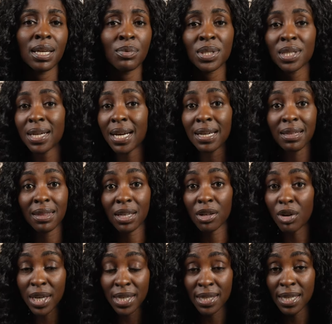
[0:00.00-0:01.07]
it wasn't anything
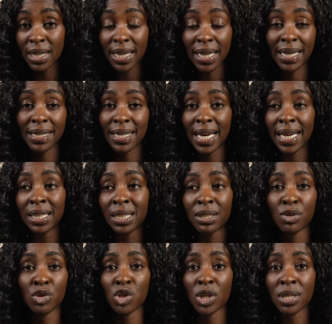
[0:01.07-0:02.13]
crazy. Like I said, it
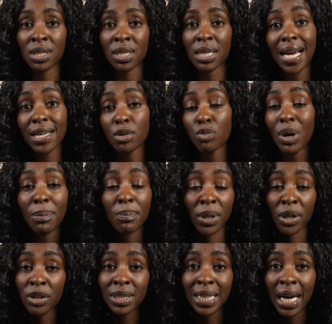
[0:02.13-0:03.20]
was just us wiping
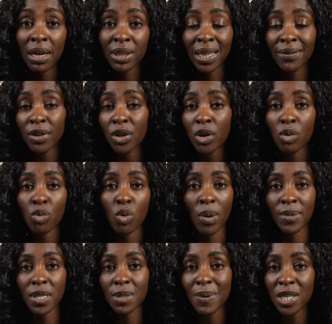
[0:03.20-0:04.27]
her down, giving her a warm
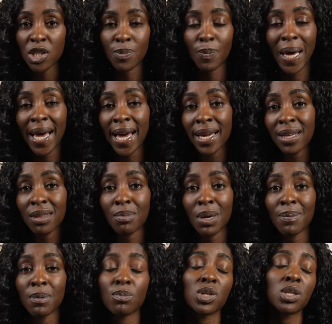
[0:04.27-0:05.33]
sponge bath,
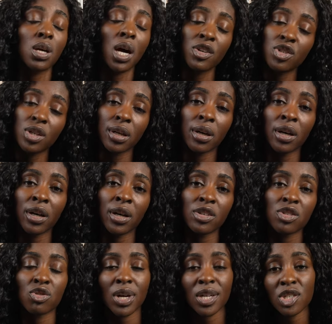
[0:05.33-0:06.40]
maybe massaging her,
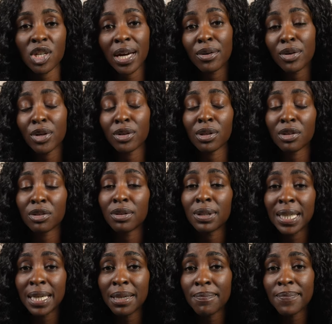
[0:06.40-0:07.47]
stretching out her little
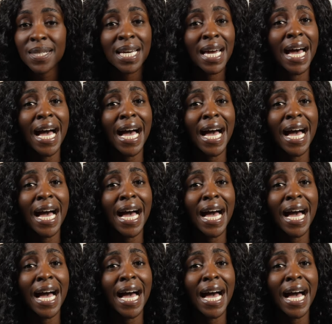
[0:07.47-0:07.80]
limbs.